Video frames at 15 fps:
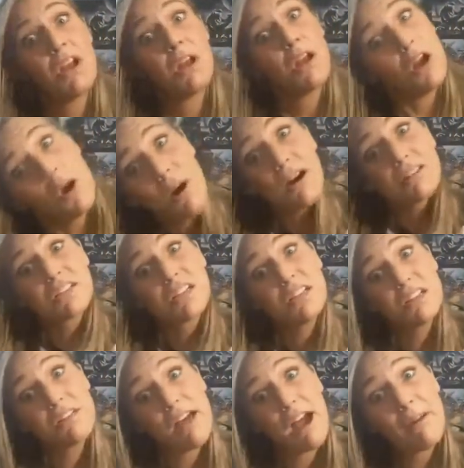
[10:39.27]
Who else can
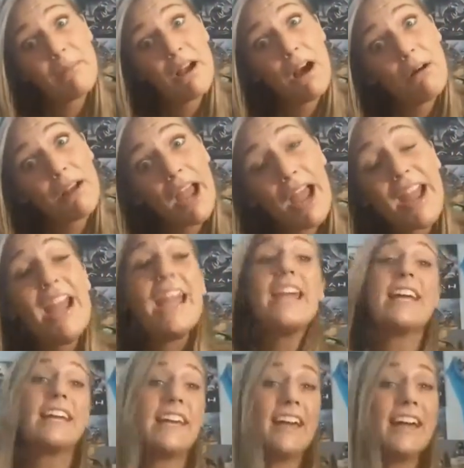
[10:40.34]
do that? Okay? He
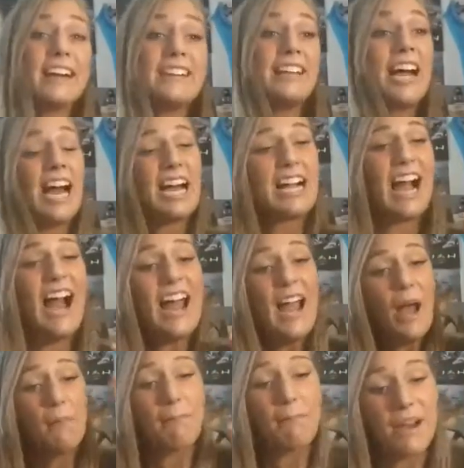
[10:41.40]
kicked a guy
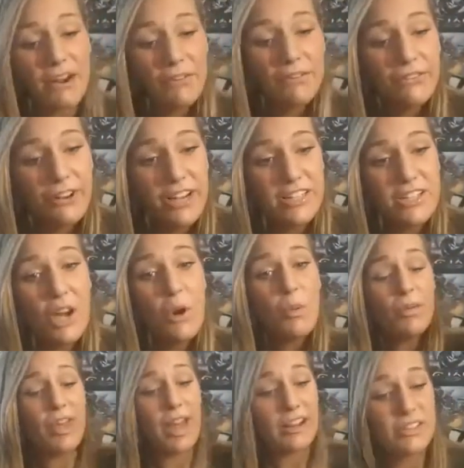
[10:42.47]
barefoot
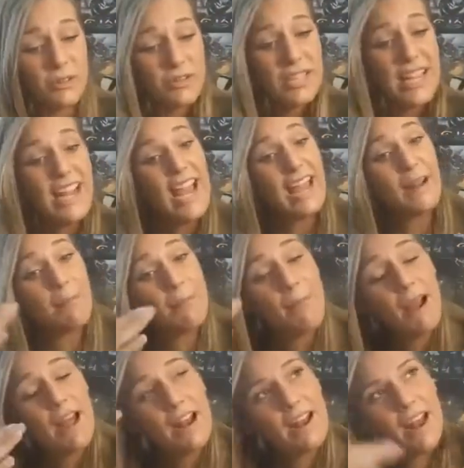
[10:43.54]
with an exosuit
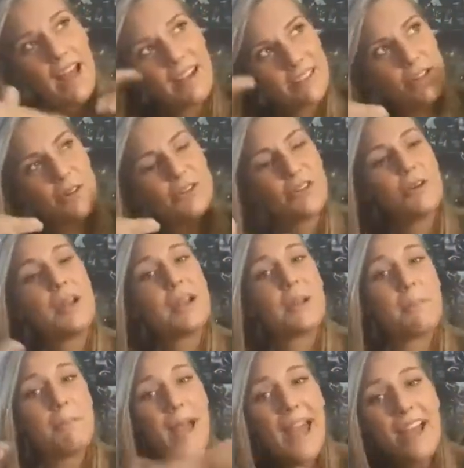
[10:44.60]
and
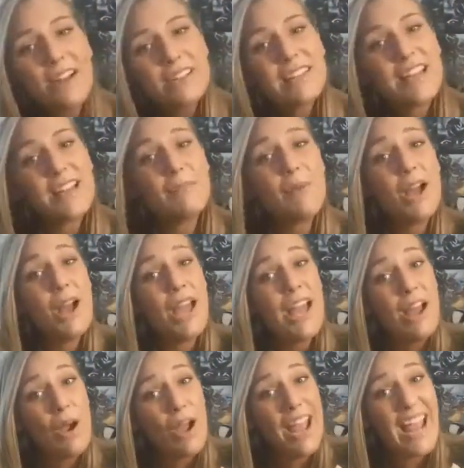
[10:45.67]
impaled him
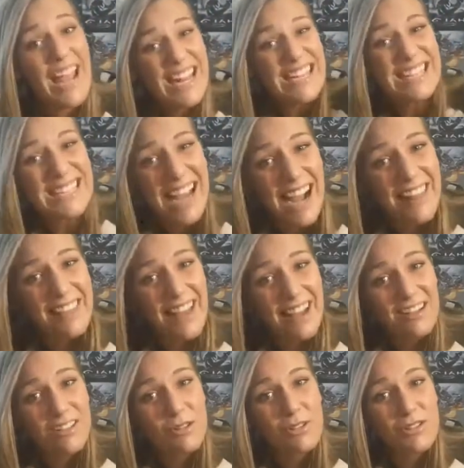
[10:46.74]
inside the
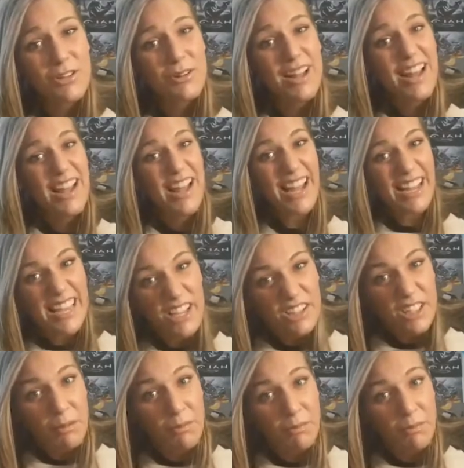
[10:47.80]
exosuit, killed him.